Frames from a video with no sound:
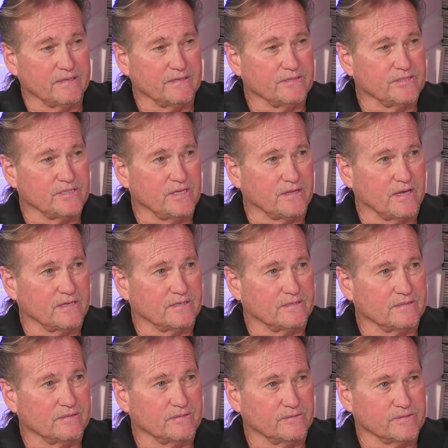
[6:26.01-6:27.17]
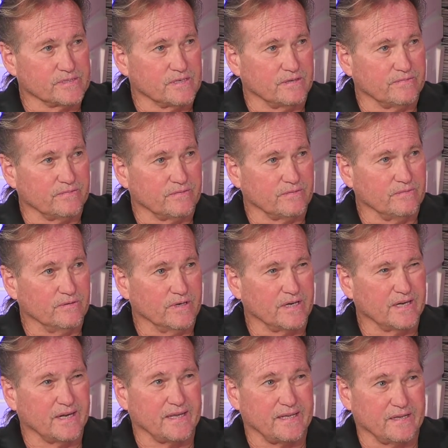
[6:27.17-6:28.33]
she thought to herself, what
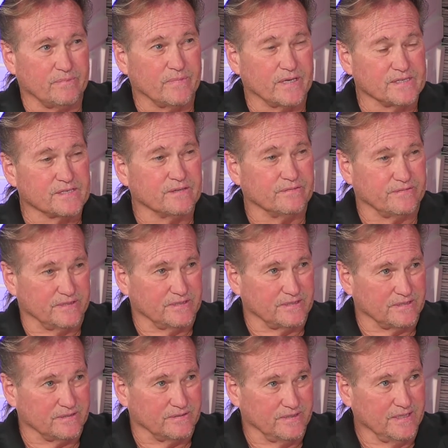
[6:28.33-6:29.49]
did I get myself into?